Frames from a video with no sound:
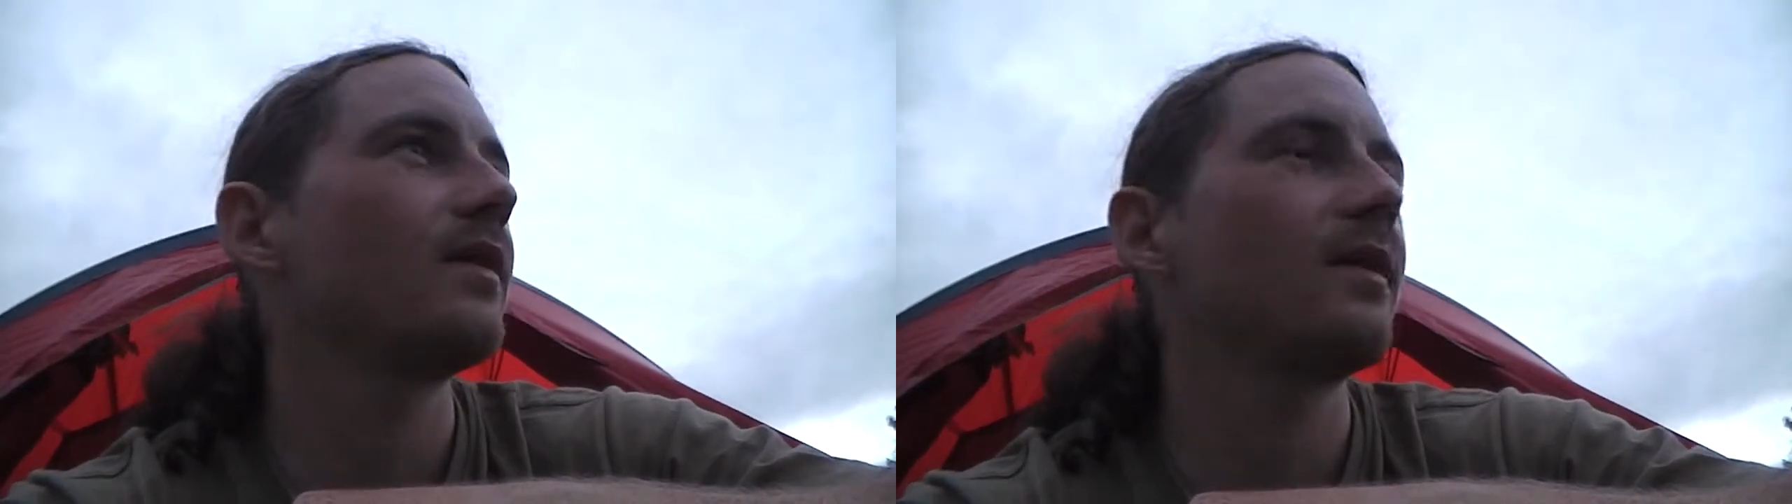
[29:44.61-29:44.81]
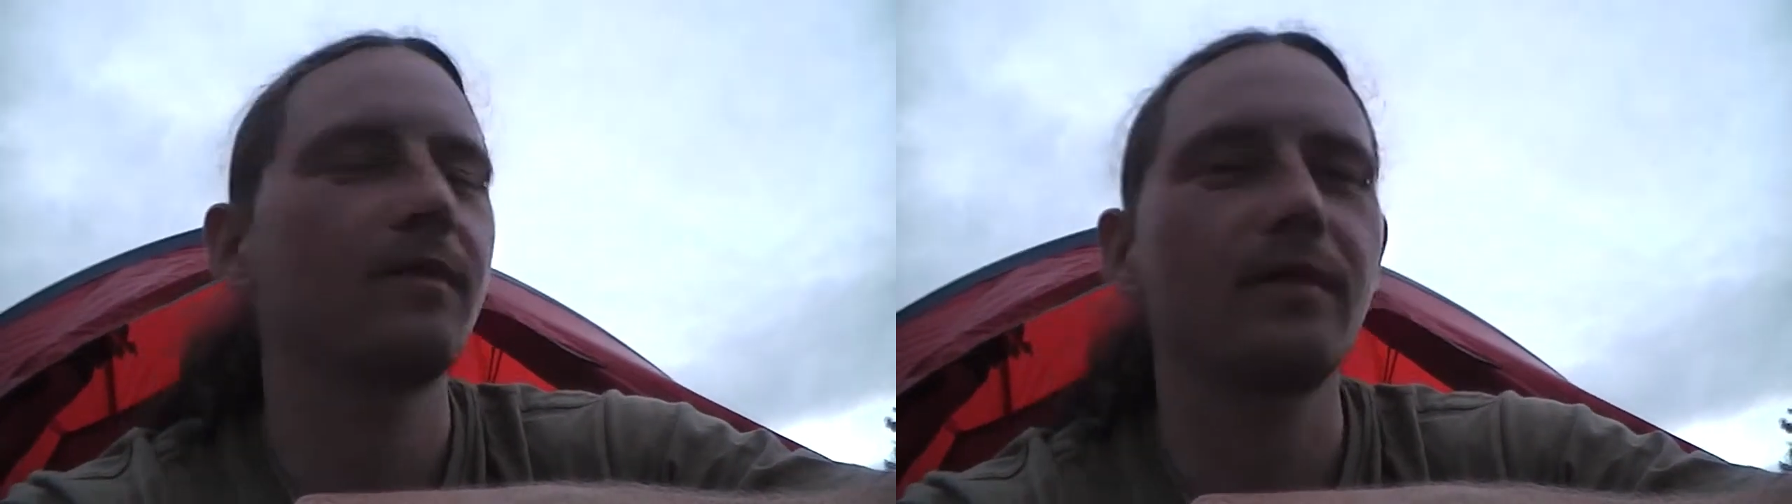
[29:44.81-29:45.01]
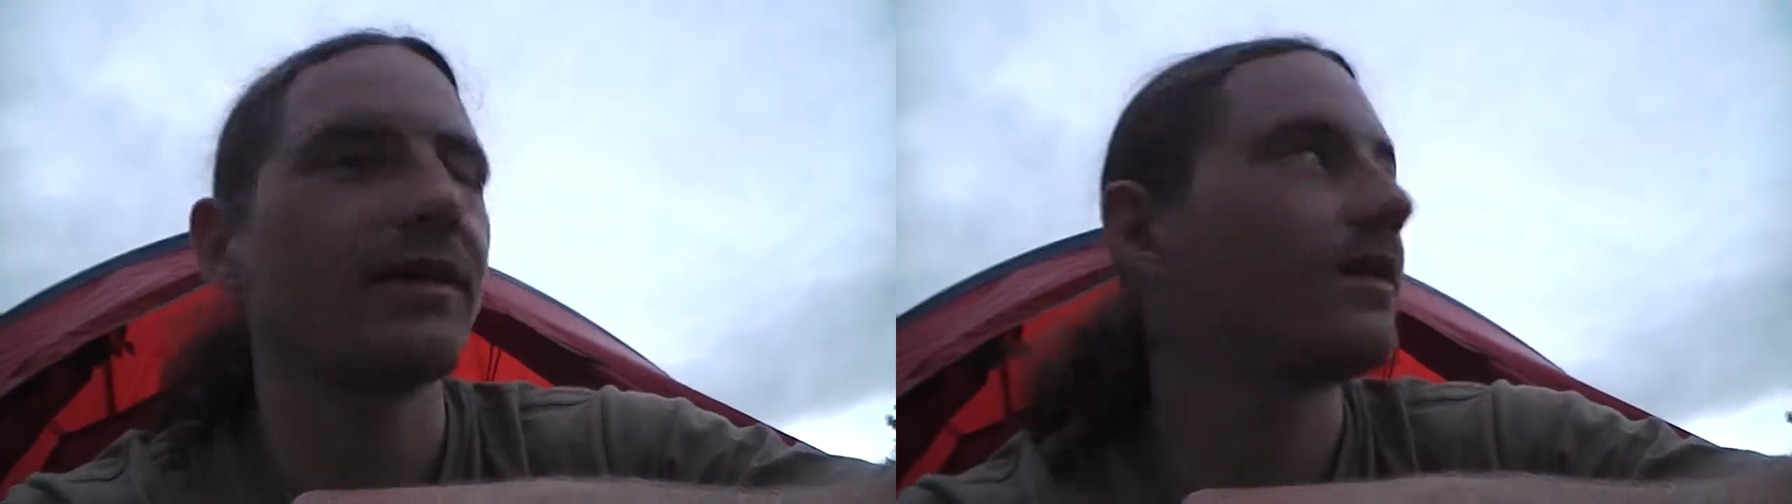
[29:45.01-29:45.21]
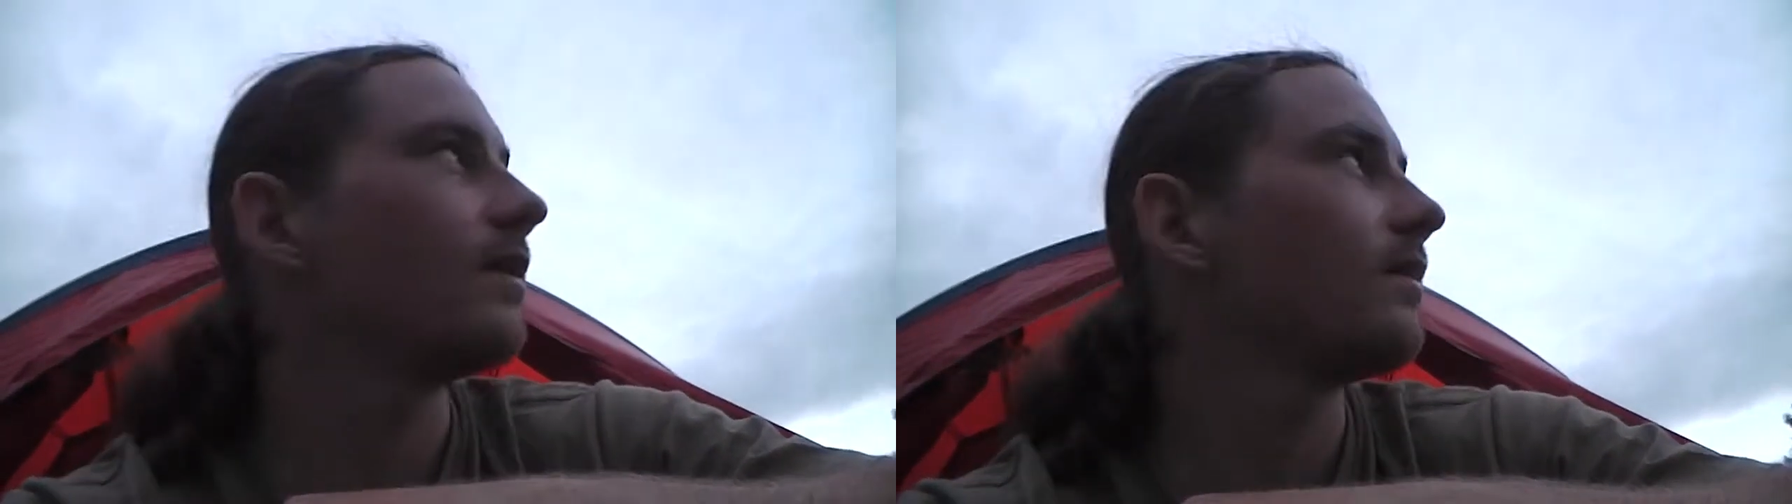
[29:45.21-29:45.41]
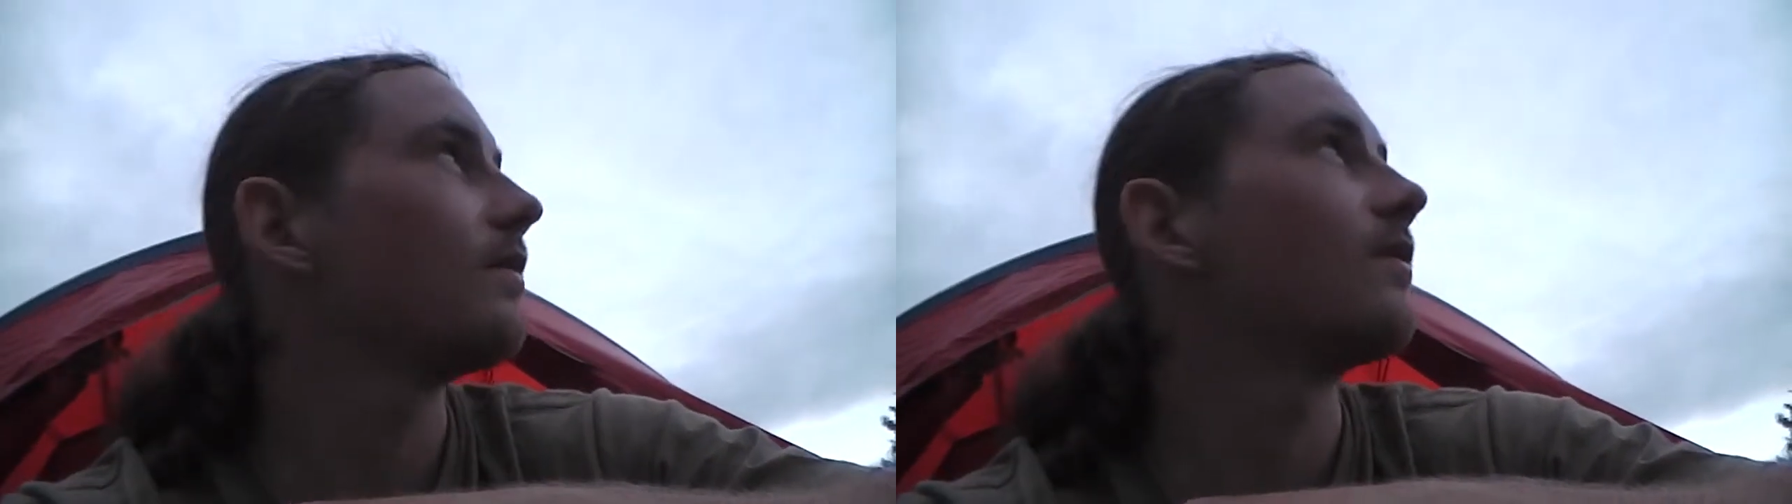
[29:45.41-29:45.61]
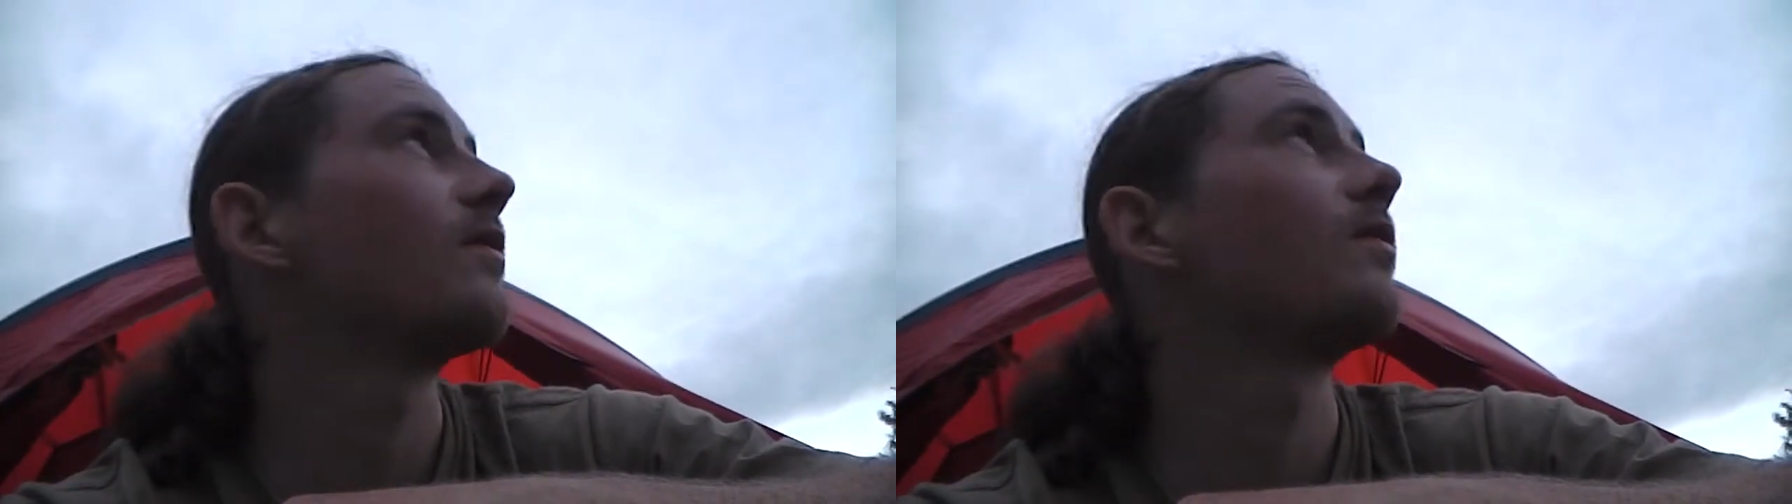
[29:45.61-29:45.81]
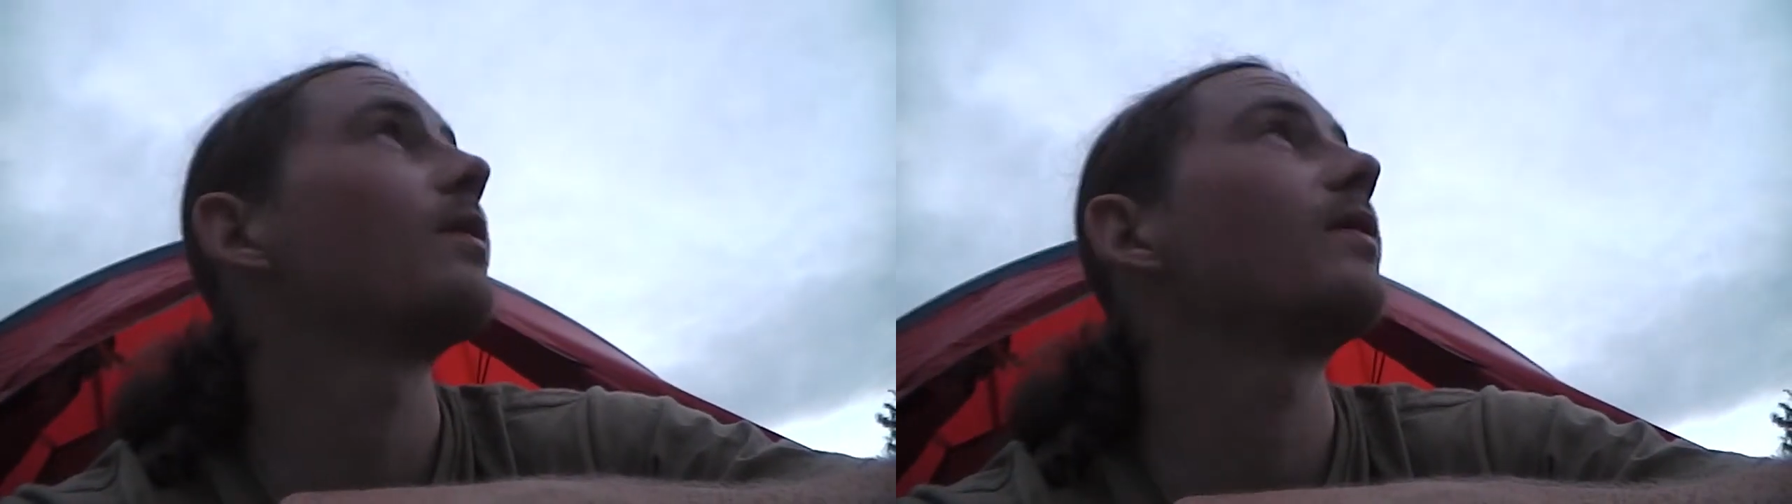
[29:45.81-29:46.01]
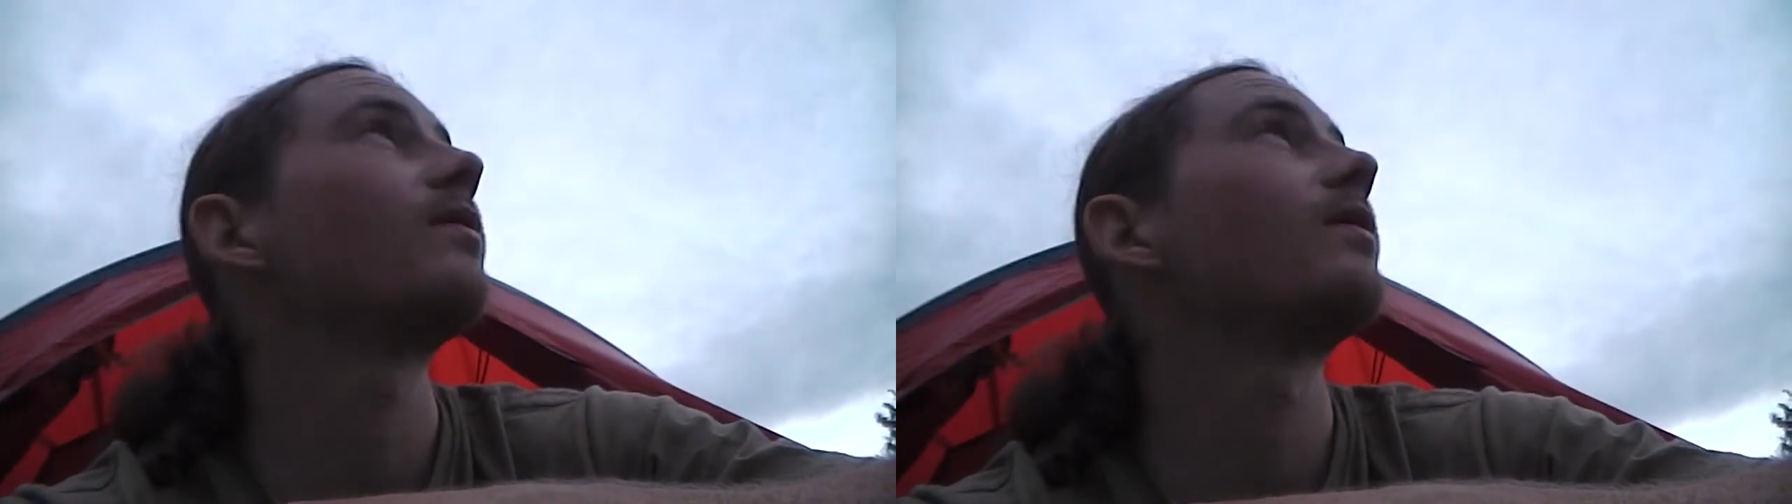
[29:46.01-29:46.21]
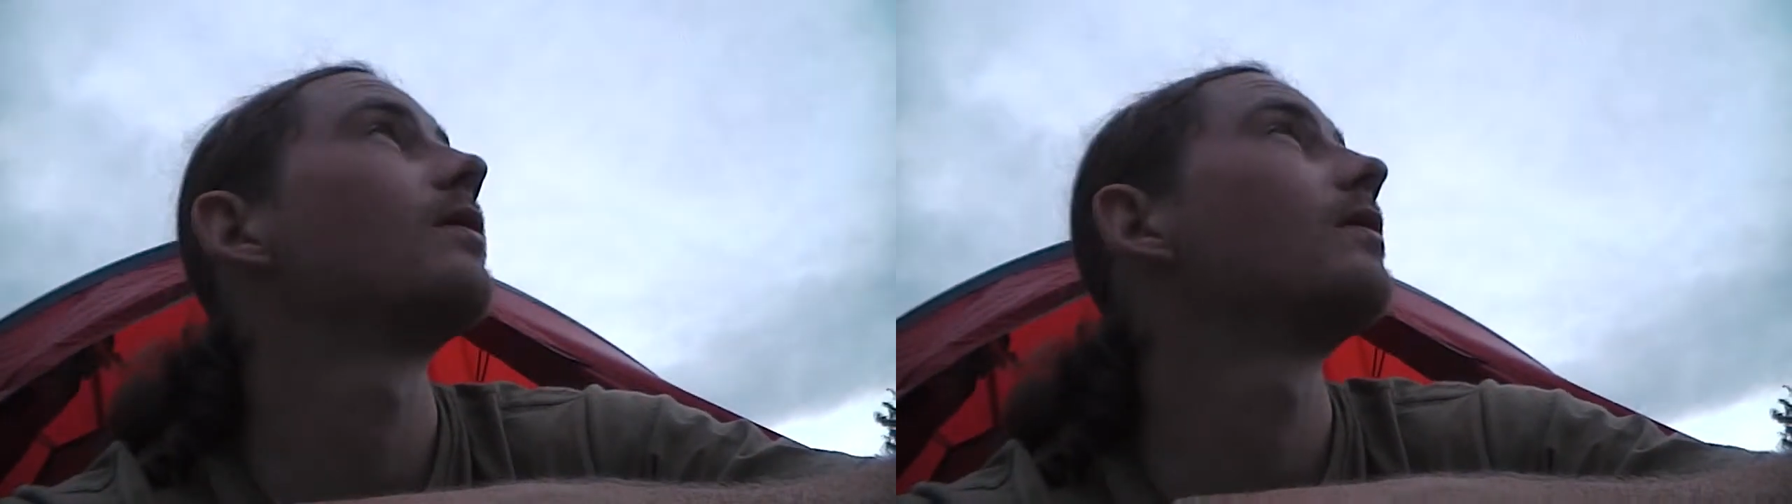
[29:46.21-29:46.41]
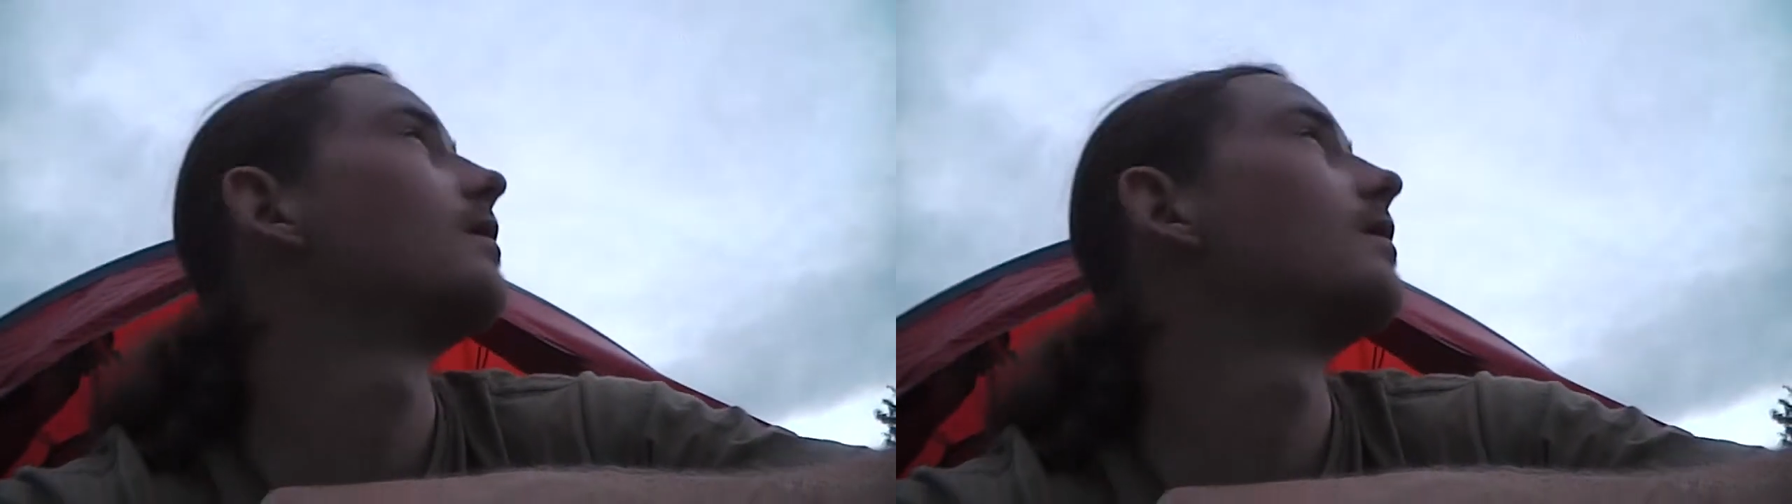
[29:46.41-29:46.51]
they look really swift.